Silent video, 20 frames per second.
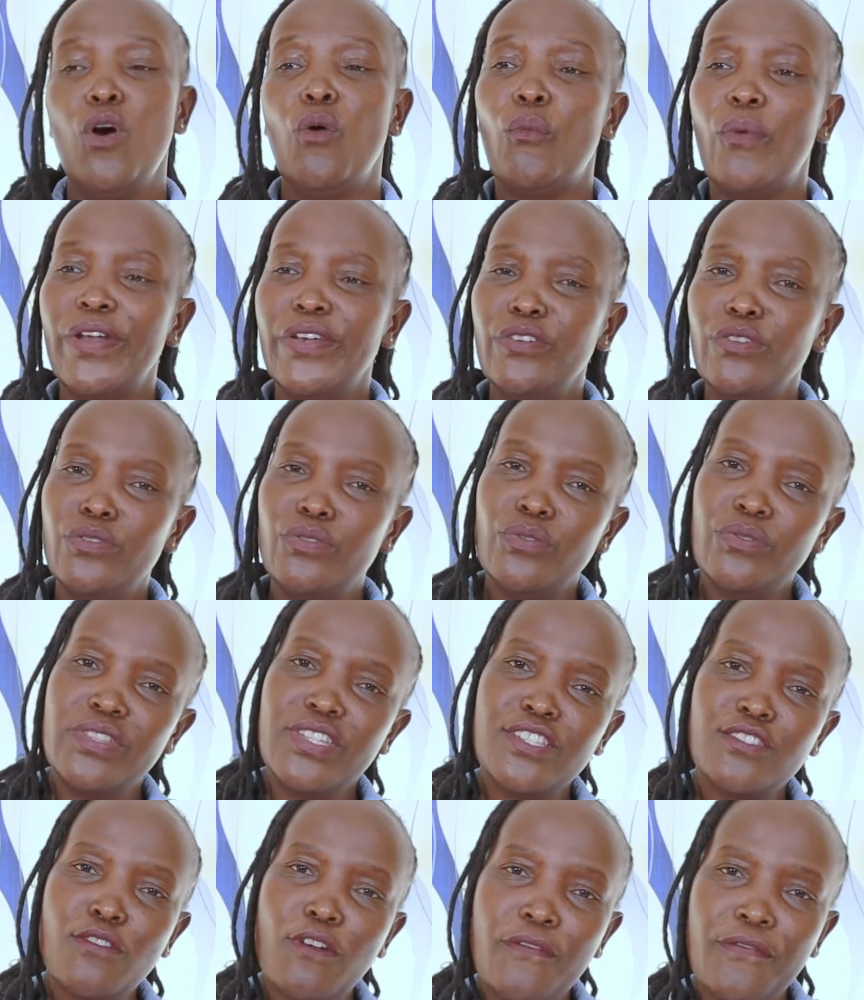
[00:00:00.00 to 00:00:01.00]
When you do
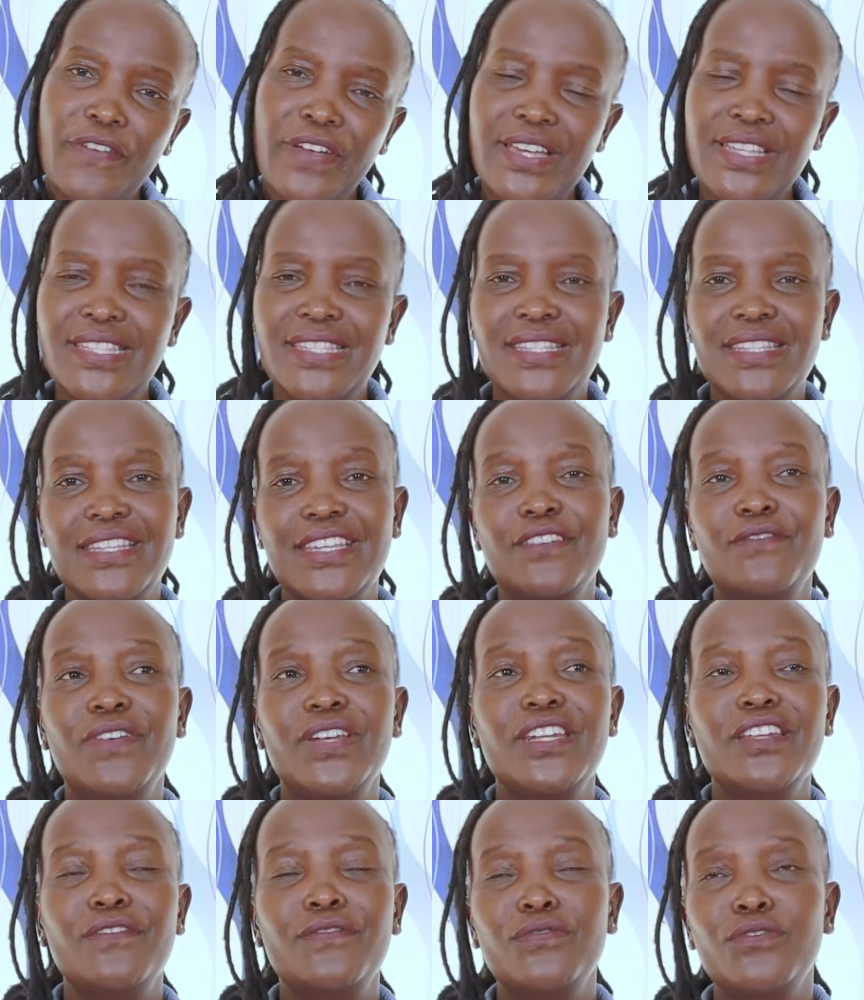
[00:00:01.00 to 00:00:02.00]
this offense,
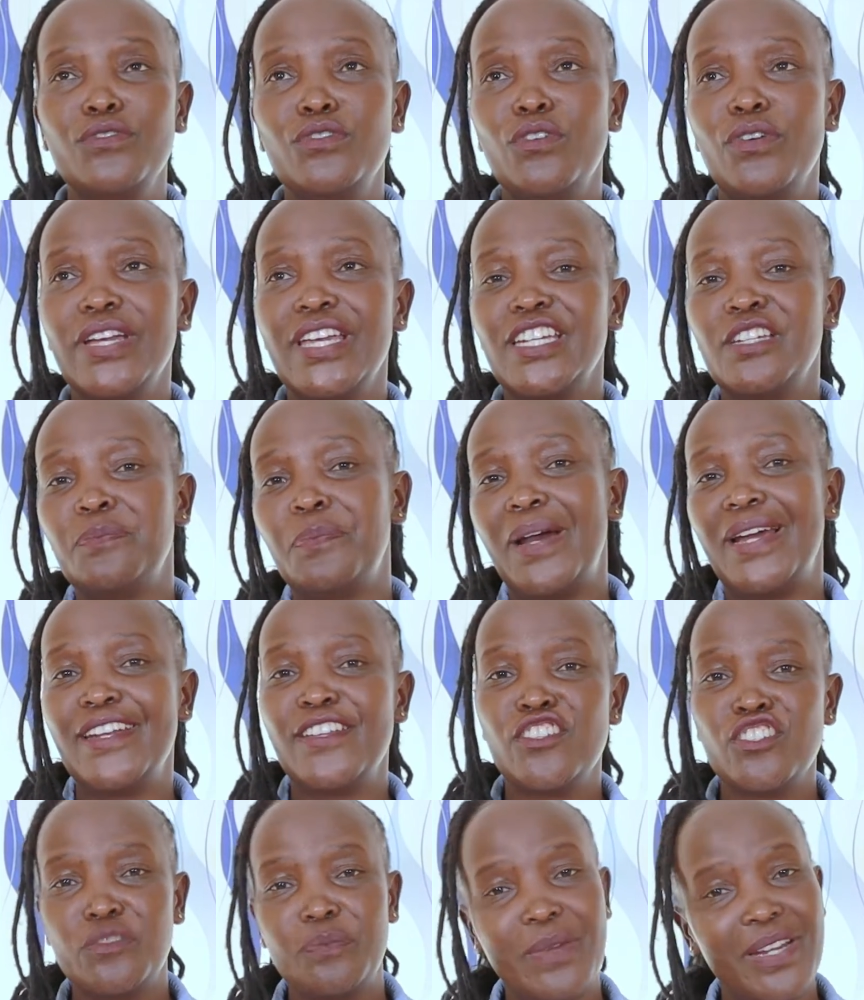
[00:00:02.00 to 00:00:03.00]
even if you don't get
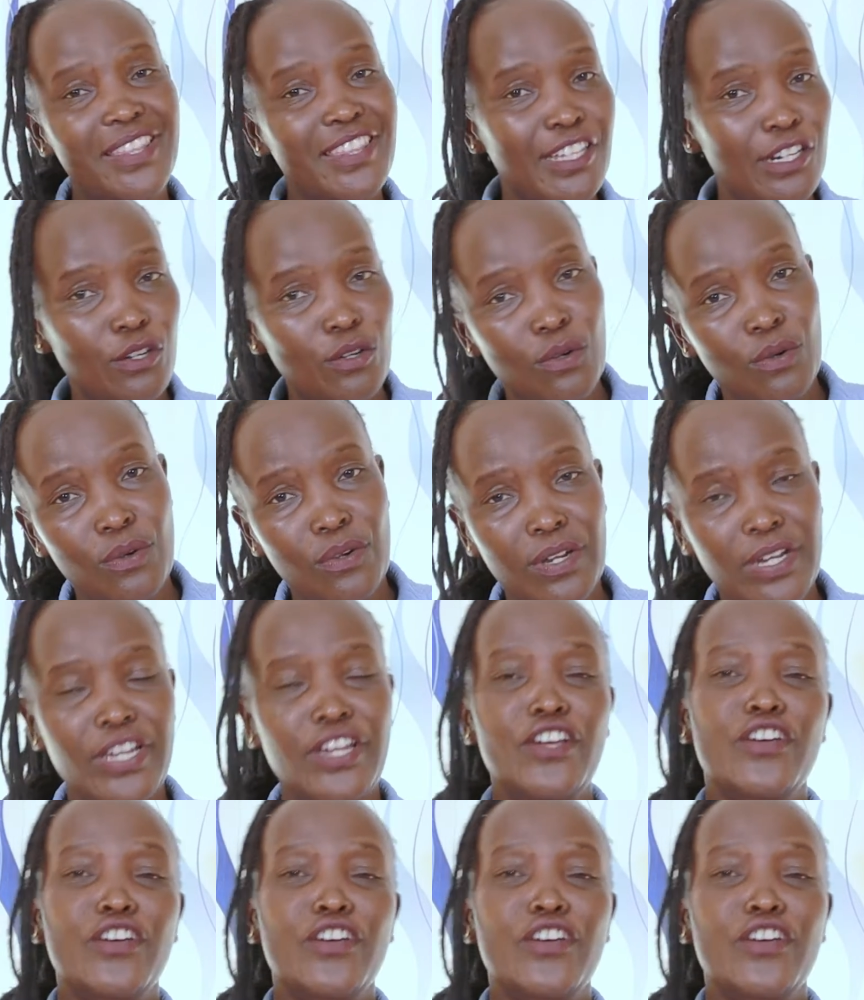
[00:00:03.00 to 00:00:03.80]
punished by the law,